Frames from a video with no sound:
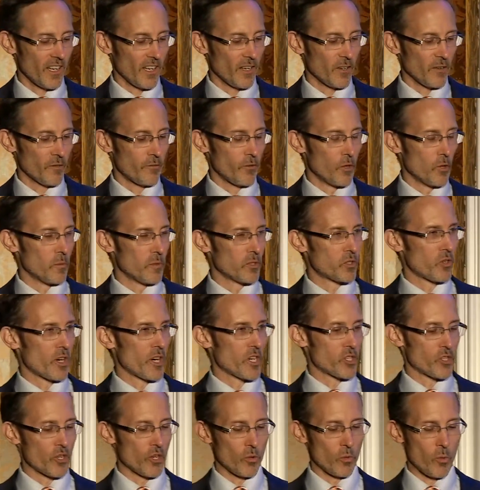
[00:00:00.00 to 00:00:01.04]
Former
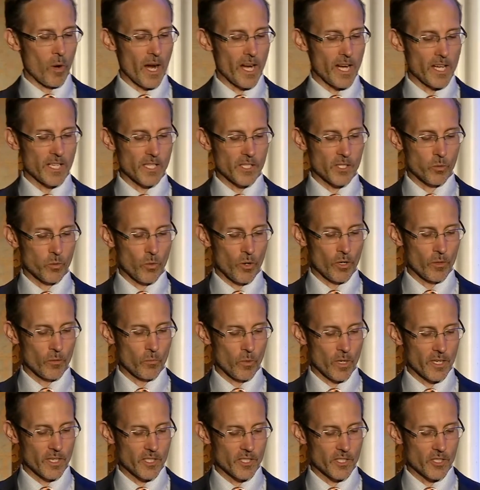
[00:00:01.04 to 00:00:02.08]
Treasurer Wayne Swan
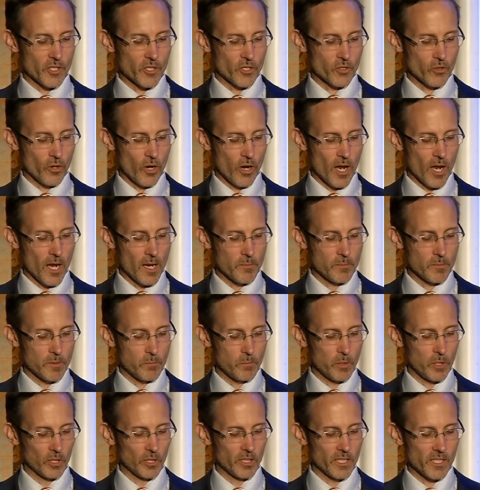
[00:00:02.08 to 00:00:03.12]
once described
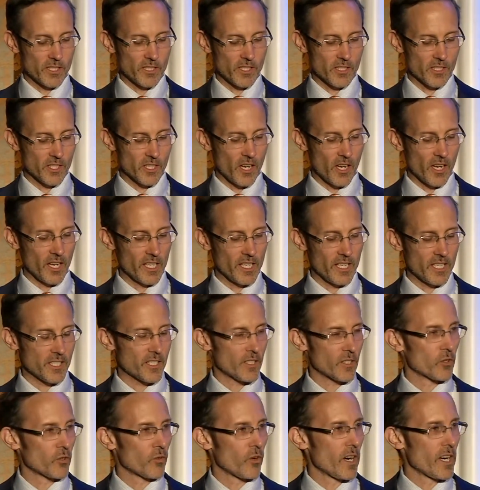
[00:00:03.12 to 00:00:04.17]
building societies
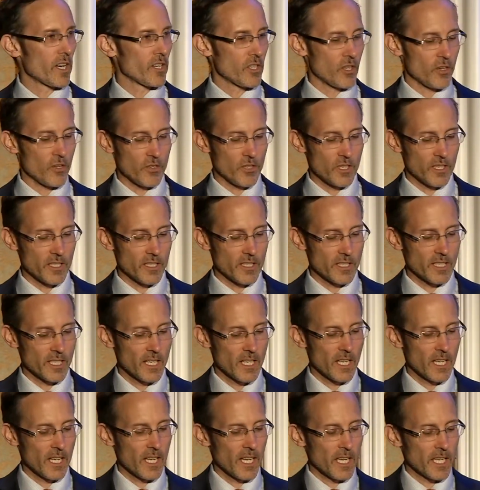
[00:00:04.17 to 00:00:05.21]
and credit unions
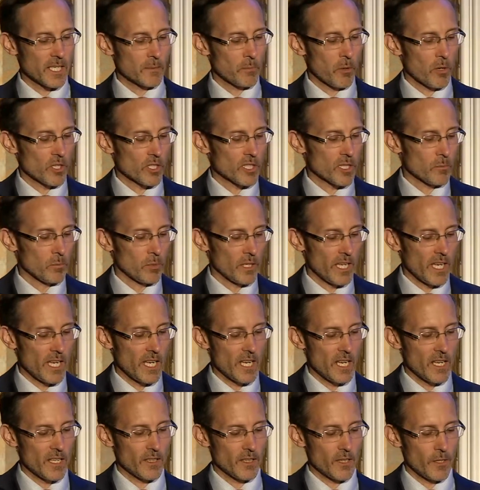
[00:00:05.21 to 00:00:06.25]
as possibly
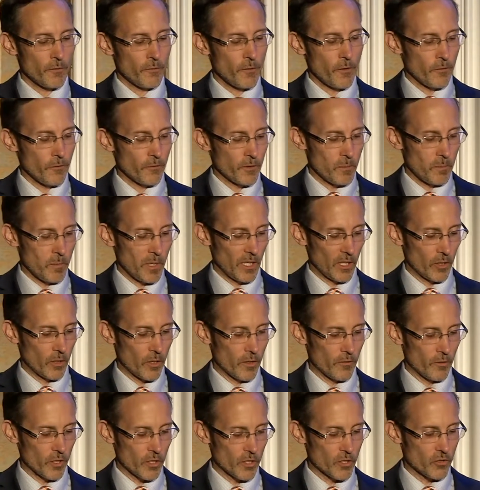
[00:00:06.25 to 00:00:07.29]
the 5th pillar
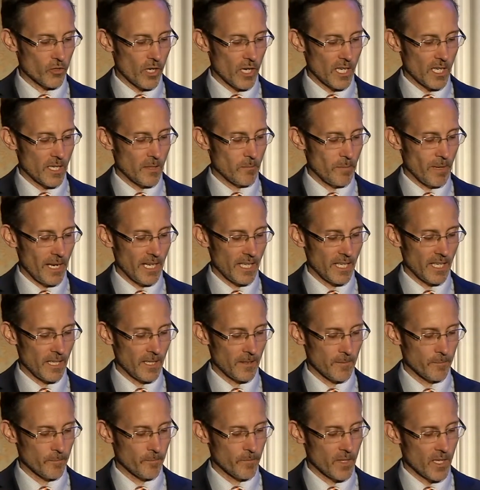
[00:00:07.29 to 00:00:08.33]
of Australian banking.
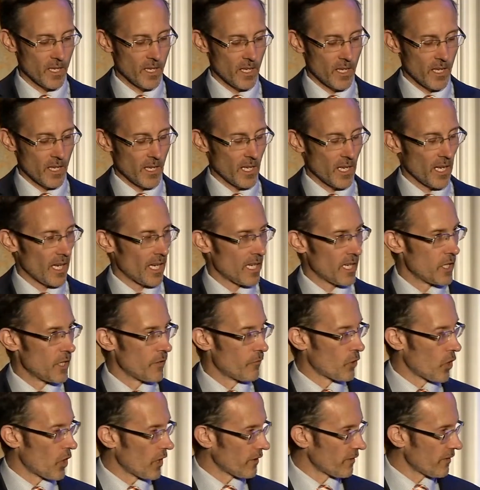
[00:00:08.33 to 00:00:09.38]
You've
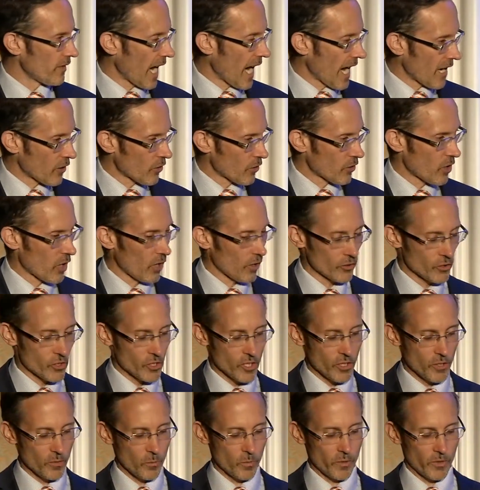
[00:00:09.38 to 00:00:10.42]
got
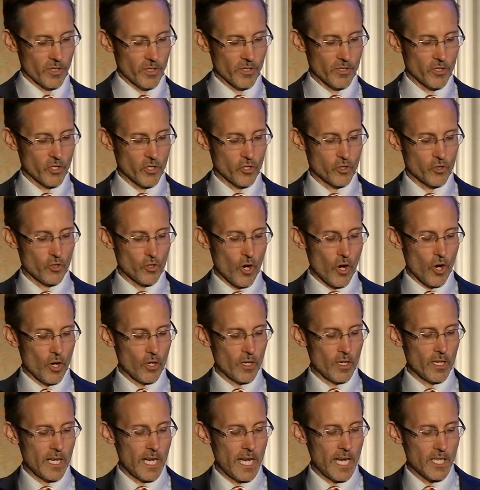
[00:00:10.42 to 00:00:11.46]
agriculture with a
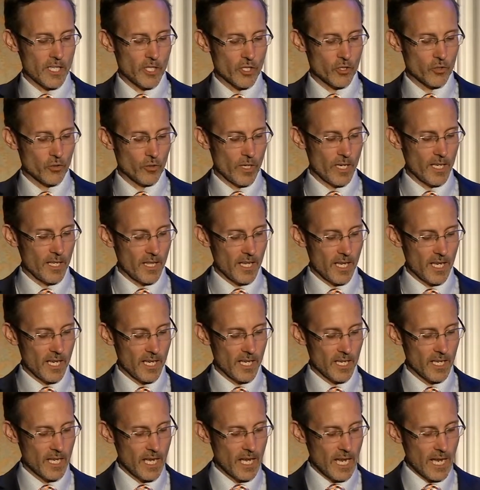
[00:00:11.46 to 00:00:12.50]
strong history
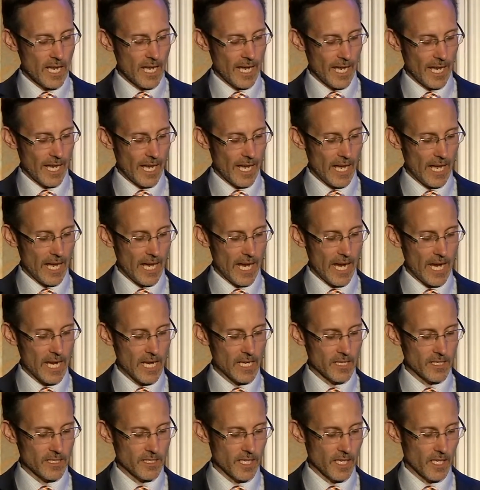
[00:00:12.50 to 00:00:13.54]
there,
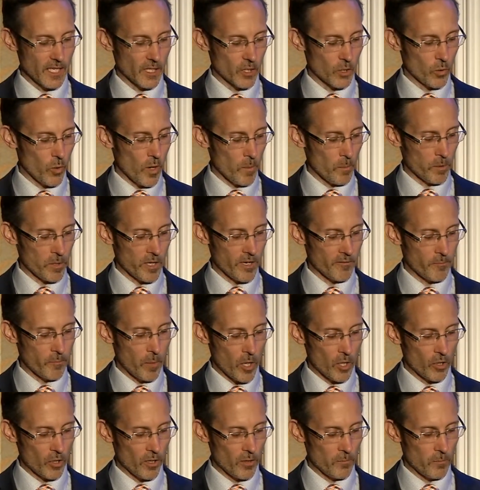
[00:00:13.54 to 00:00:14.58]
and cooperative
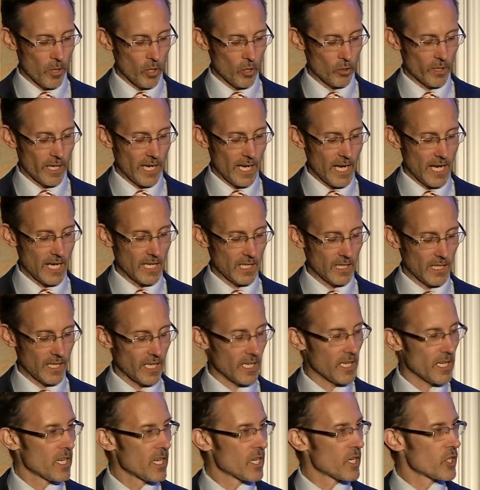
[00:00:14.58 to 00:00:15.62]
bulk
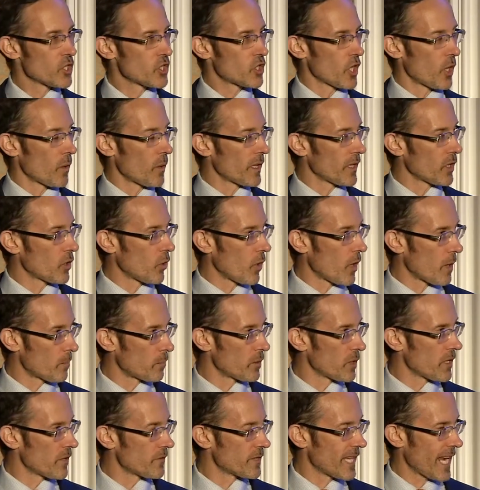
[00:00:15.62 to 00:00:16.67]
handling, showing
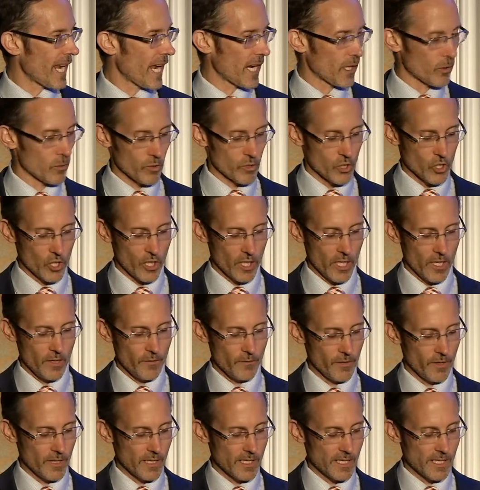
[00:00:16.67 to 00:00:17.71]
cooperatives how to
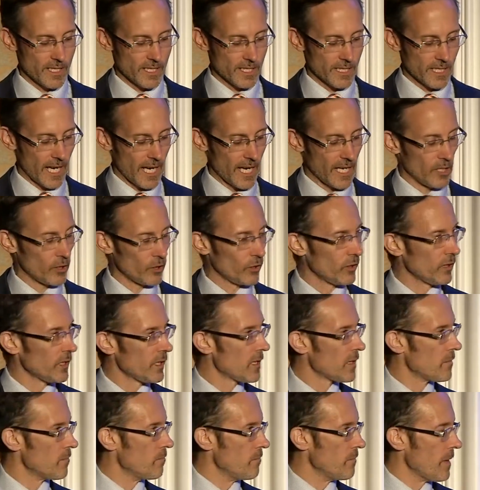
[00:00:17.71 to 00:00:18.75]
achieve scale,
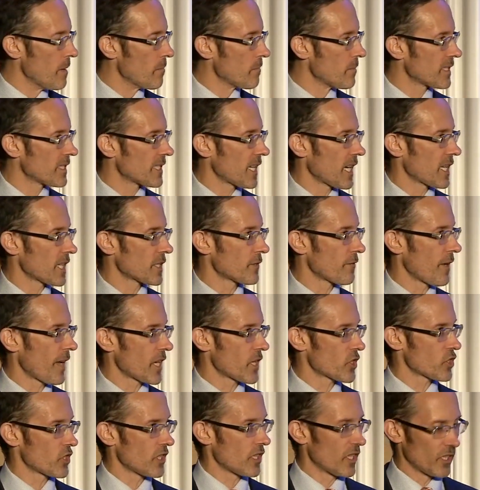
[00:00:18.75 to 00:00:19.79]
member
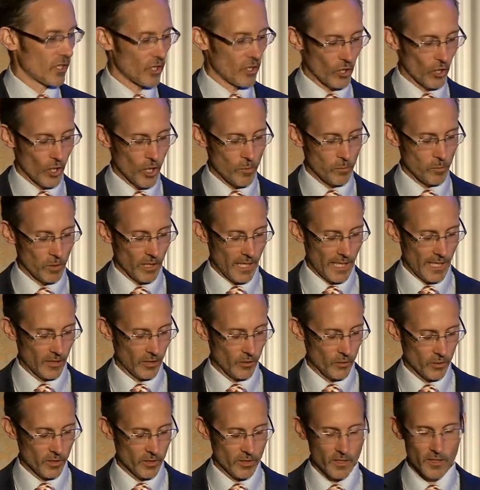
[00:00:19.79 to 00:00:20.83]
satisfaction and a global
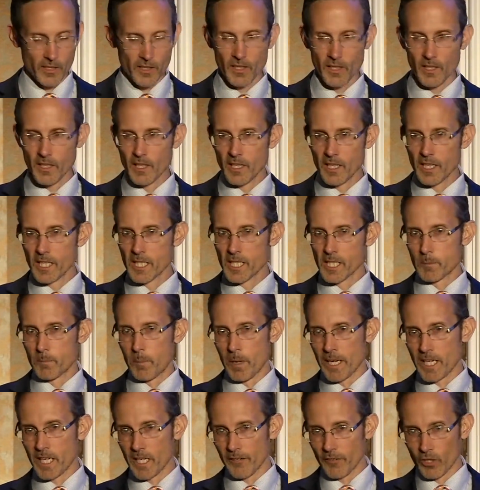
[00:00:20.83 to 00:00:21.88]
outlook.
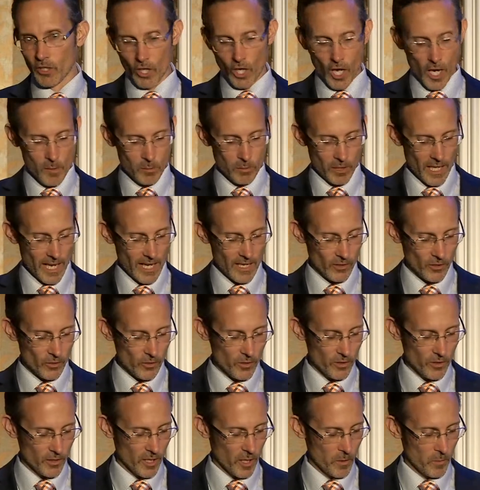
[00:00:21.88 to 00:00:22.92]
Speaking of a global
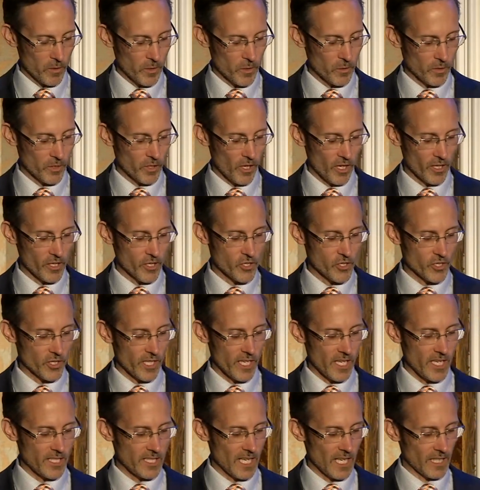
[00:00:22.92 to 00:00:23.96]
outlook, I want to acknowledge
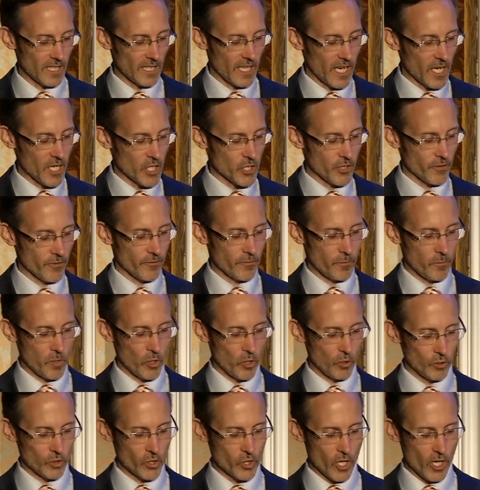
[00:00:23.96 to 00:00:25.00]
the delegation from the
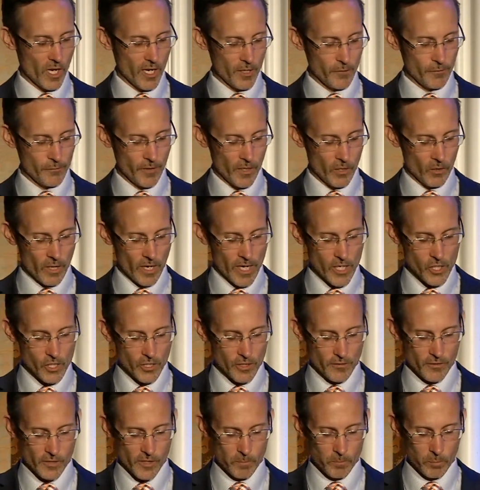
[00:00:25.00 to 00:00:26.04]
All China
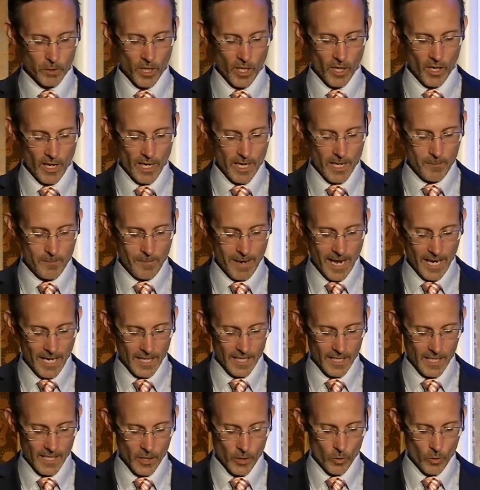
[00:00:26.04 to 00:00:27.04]
Federation of Supply and Marketing